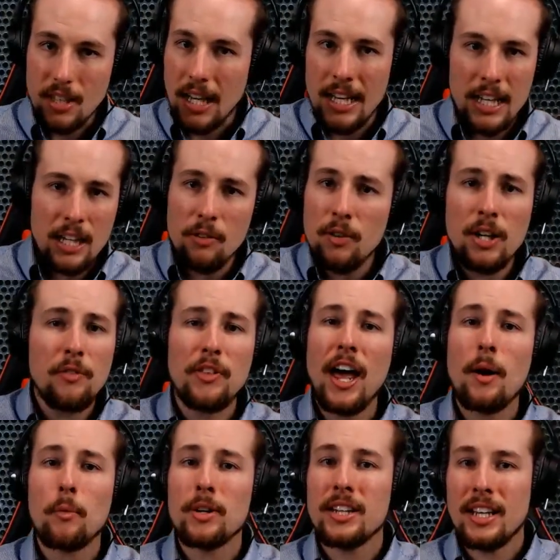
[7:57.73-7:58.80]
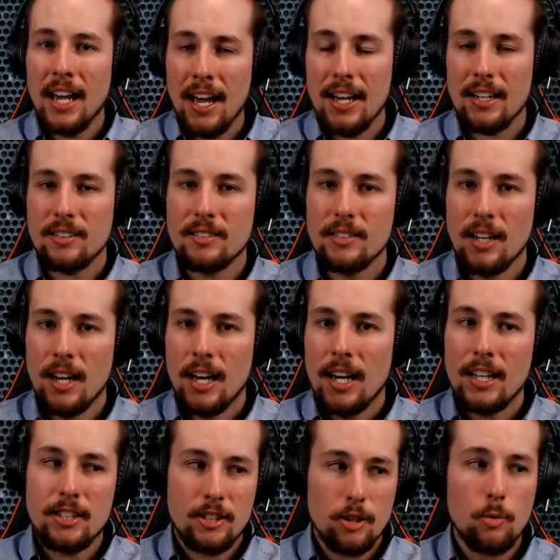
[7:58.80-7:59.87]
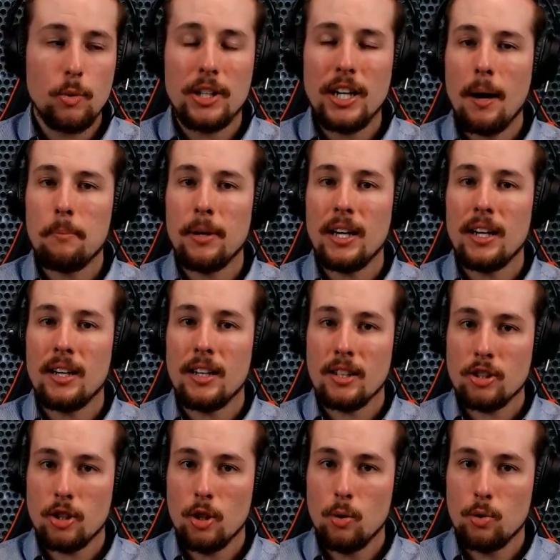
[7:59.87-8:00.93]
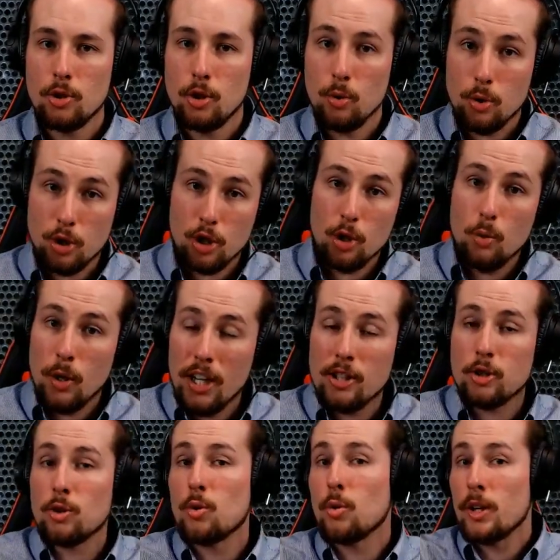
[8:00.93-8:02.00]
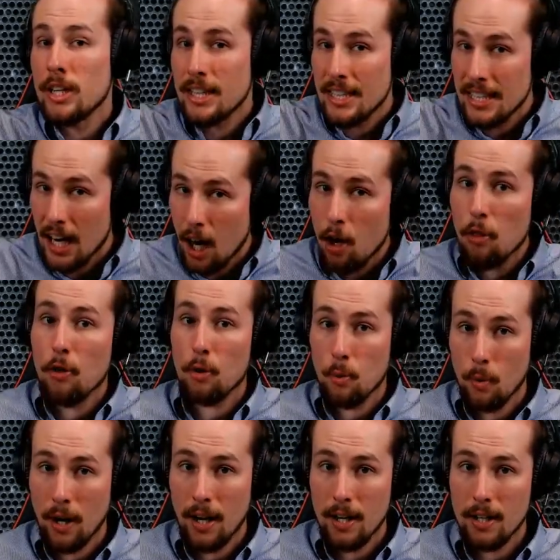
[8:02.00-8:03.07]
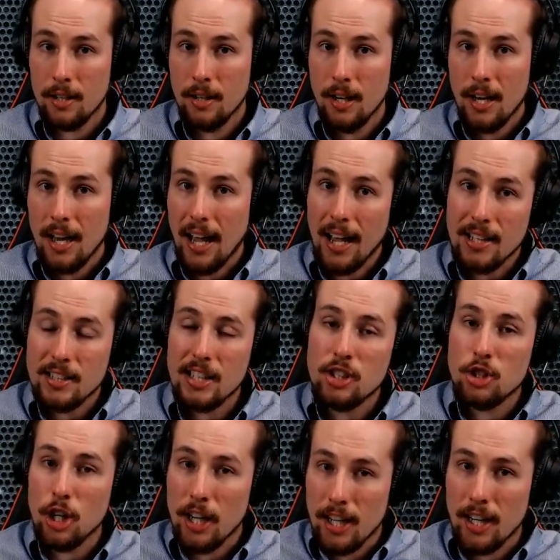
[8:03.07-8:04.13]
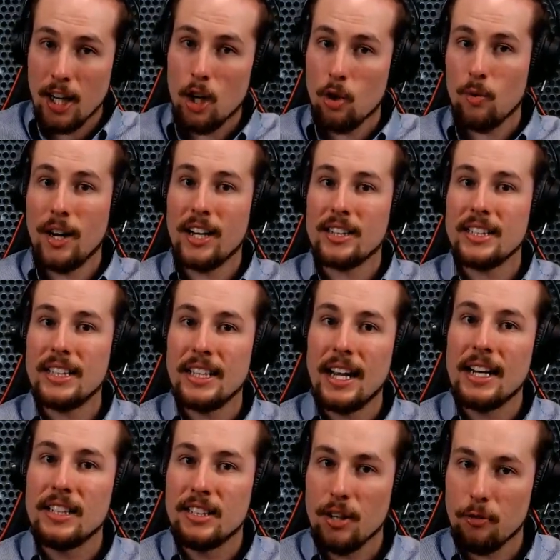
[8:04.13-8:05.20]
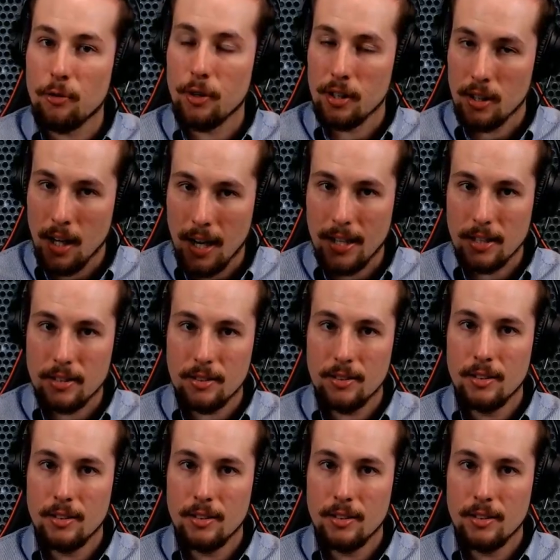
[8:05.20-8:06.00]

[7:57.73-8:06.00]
Even if that were the case, it still would be an excuse to skew history the other way and teach it incorrectly in a different light.